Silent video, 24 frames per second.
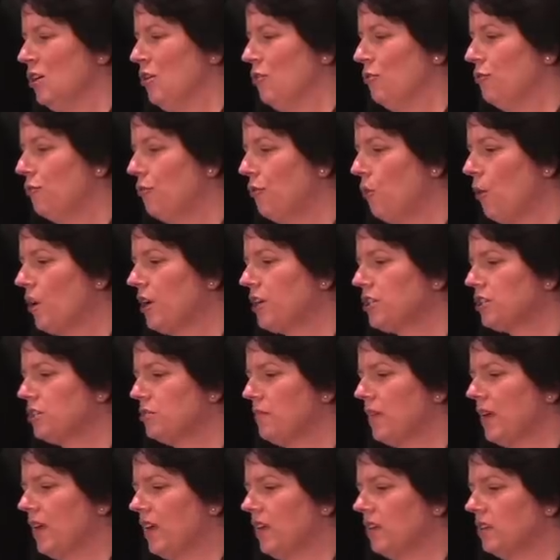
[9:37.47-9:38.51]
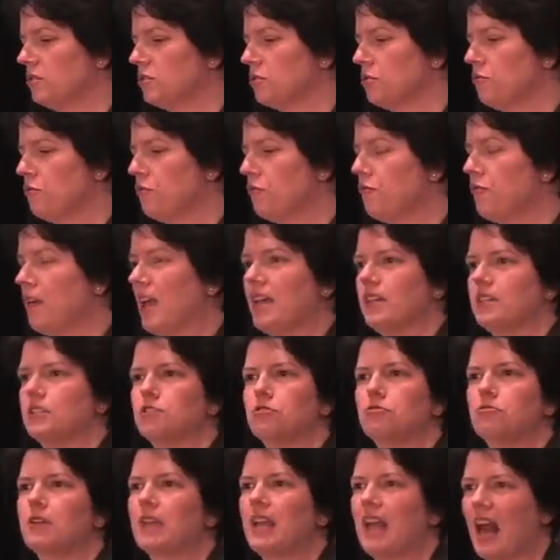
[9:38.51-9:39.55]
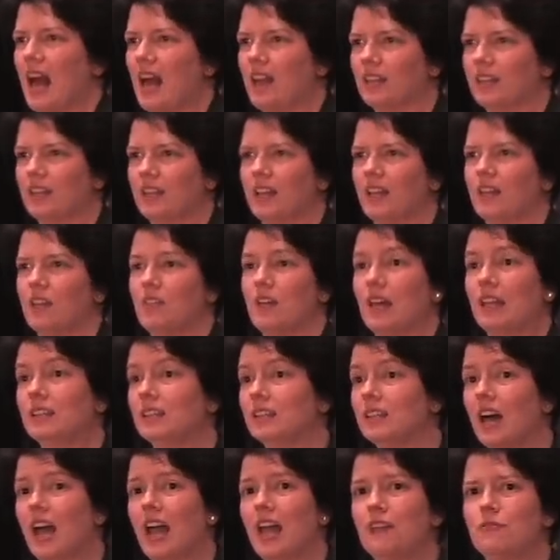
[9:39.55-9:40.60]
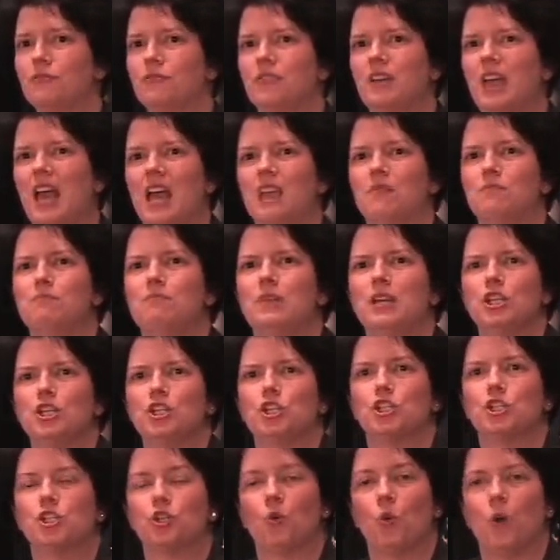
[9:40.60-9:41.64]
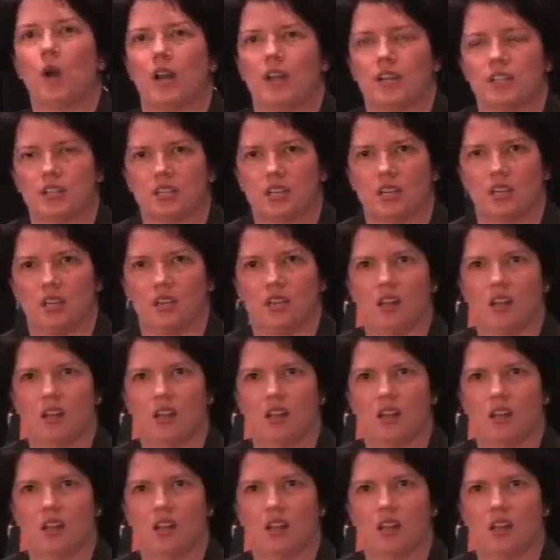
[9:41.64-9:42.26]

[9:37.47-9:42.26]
forced me to face the reality that life can be short,